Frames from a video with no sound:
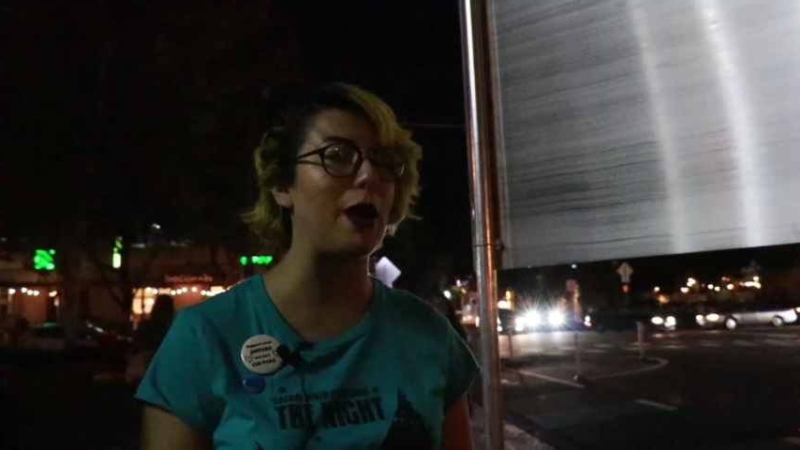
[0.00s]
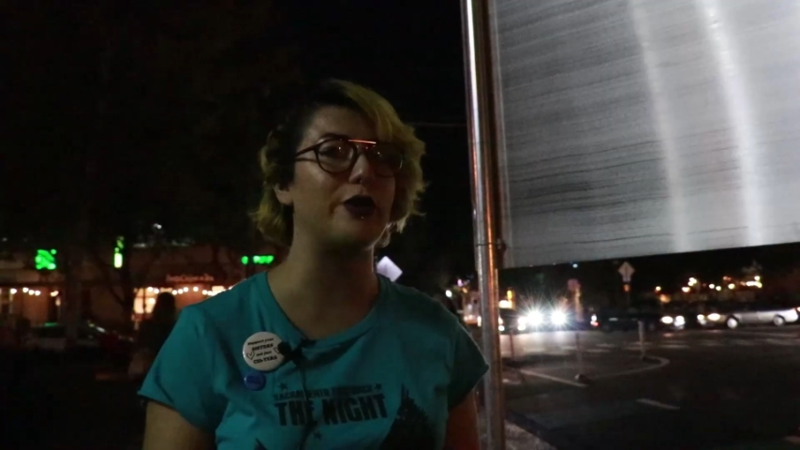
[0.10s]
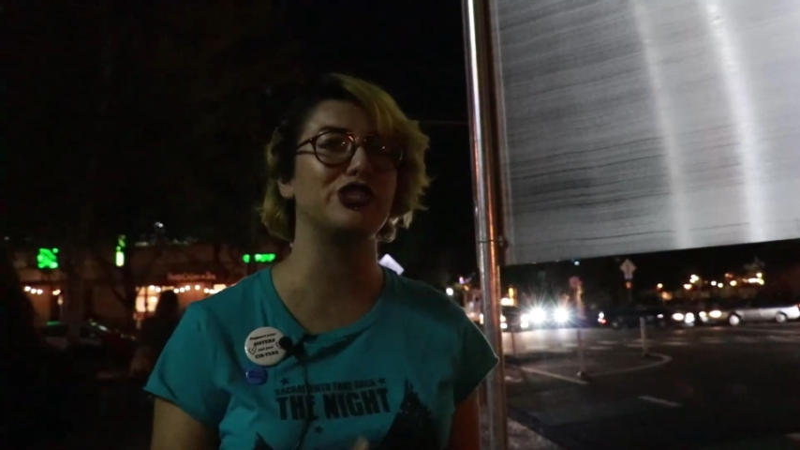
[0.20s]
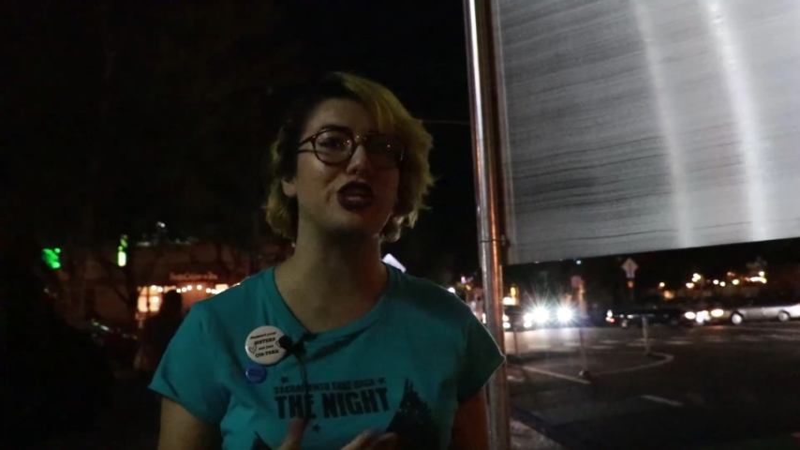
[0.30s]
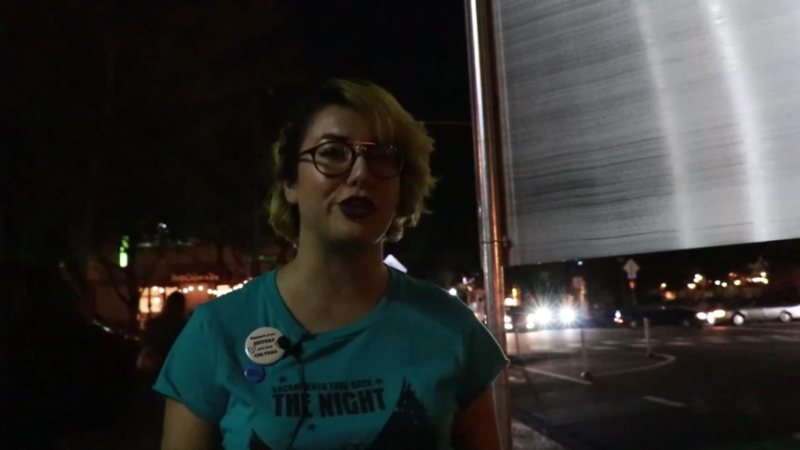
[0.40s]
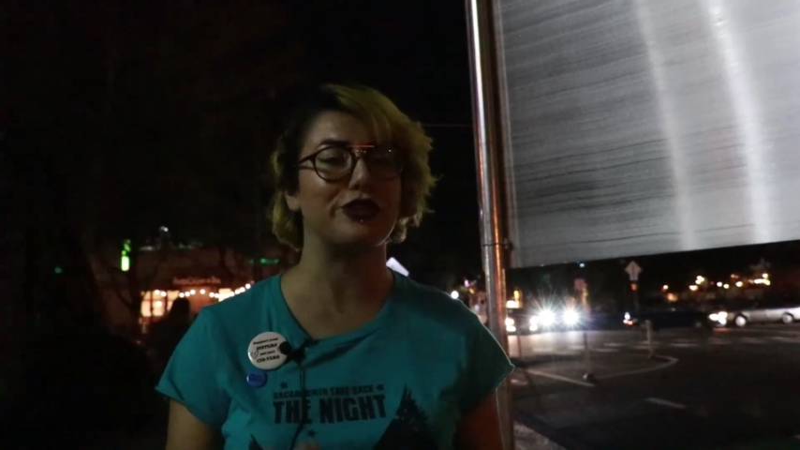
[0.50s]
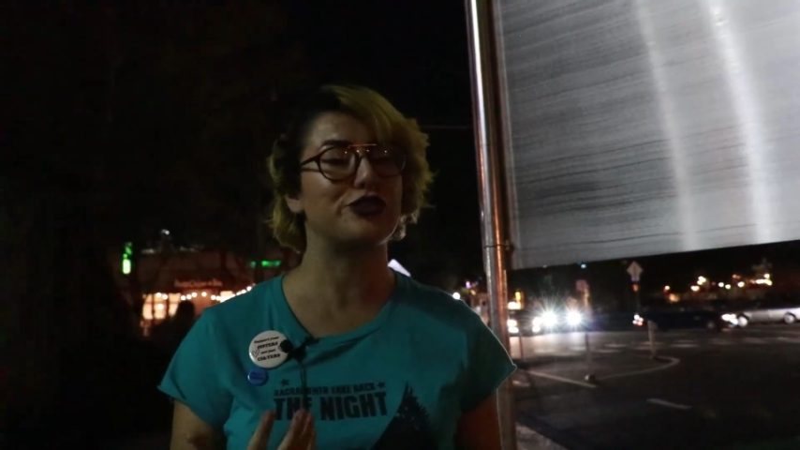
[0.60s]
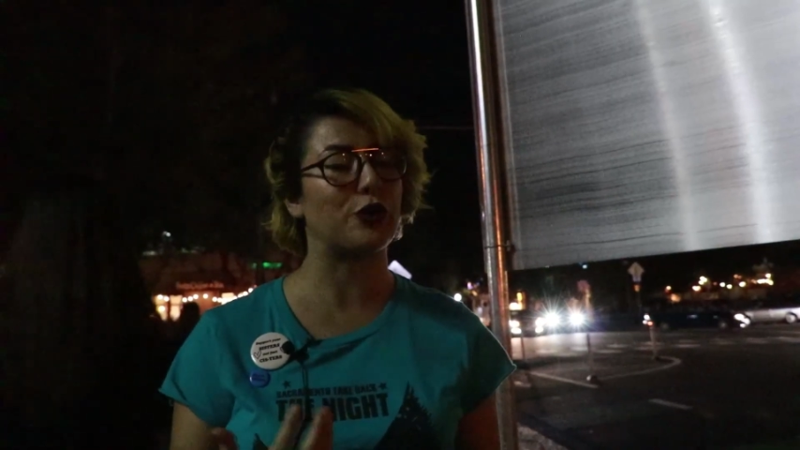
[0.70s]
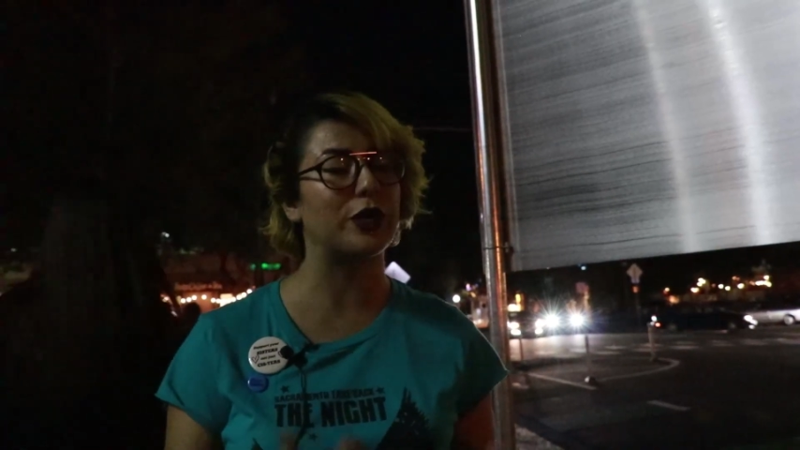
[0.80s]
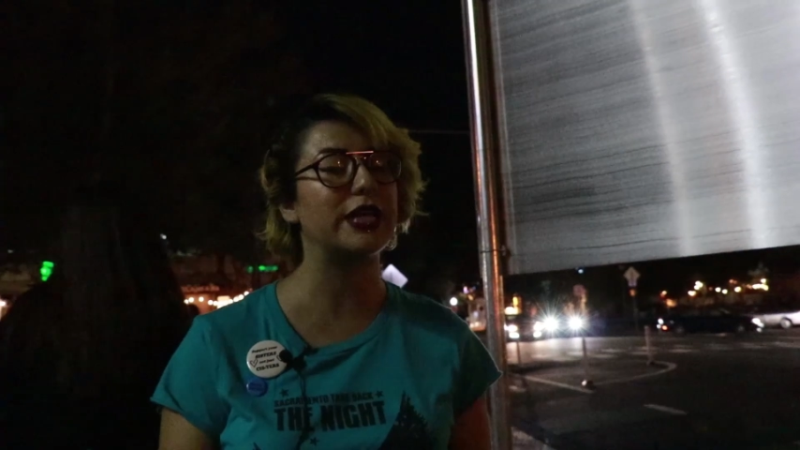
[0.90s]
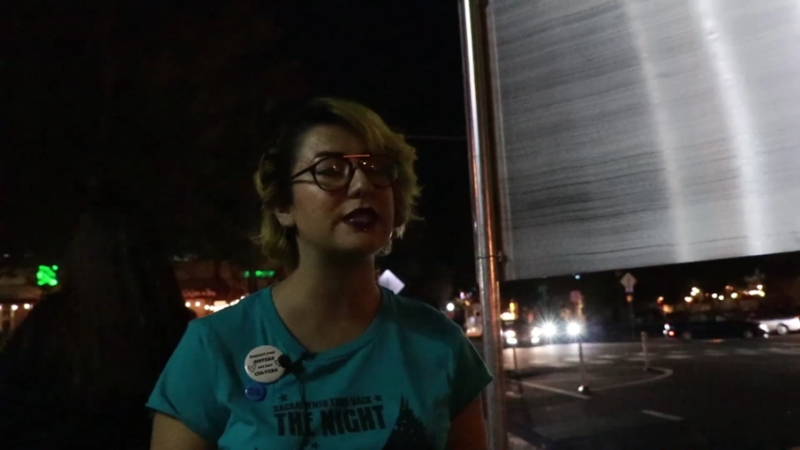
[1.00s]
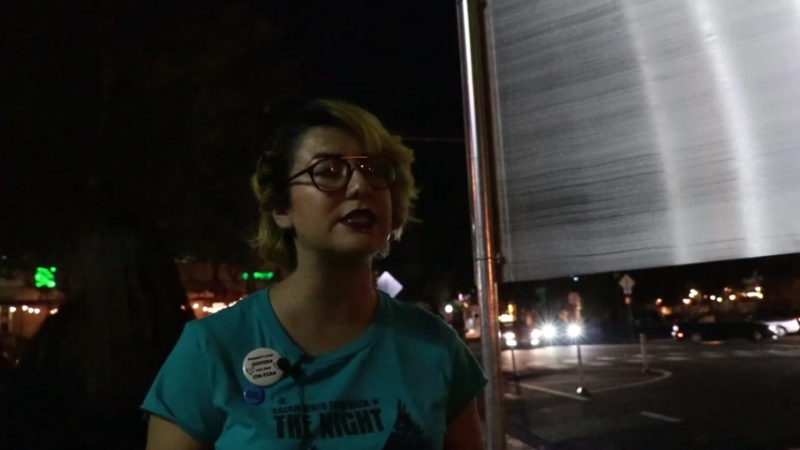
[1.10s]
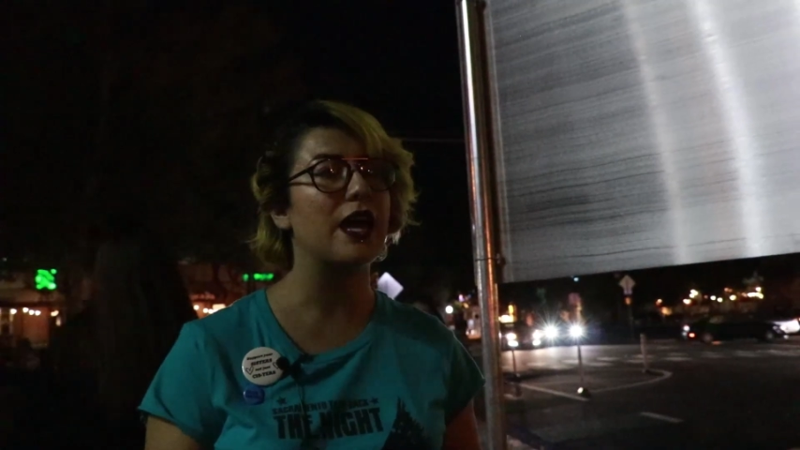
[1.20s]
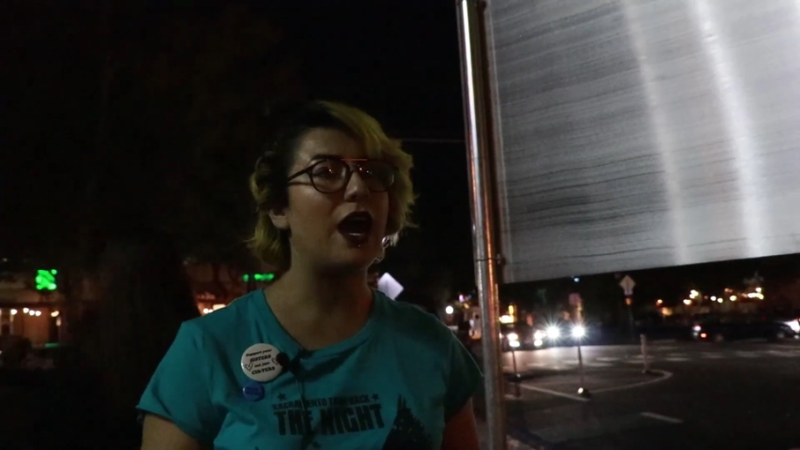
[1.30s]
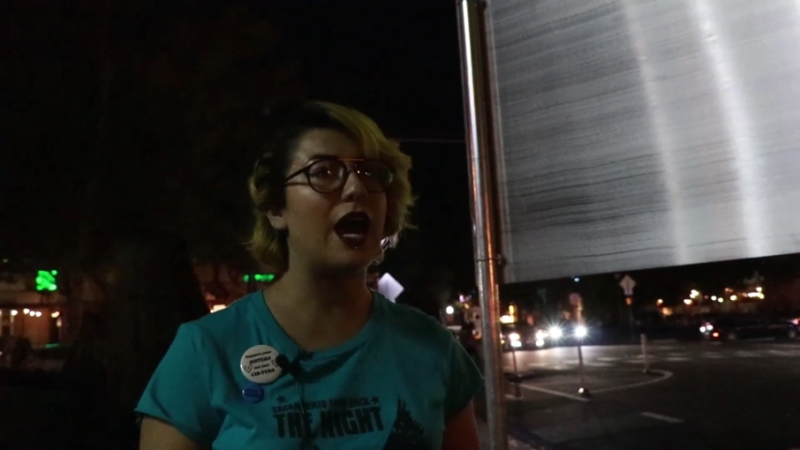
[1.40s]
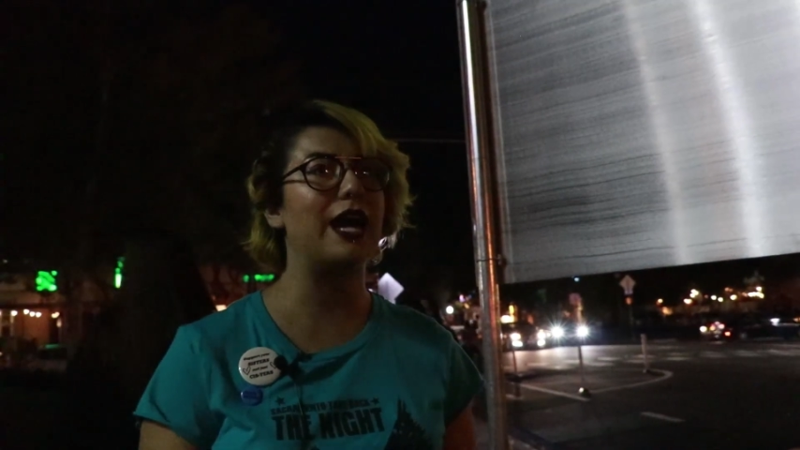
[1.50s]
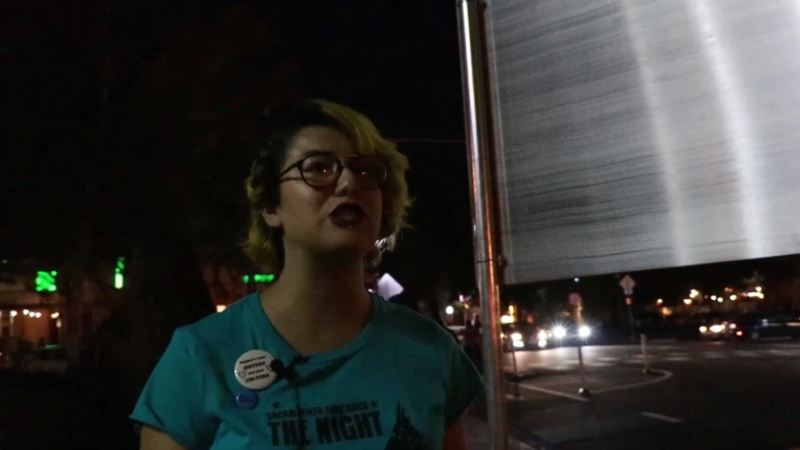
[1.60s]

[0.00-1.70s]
out and share their stories uh,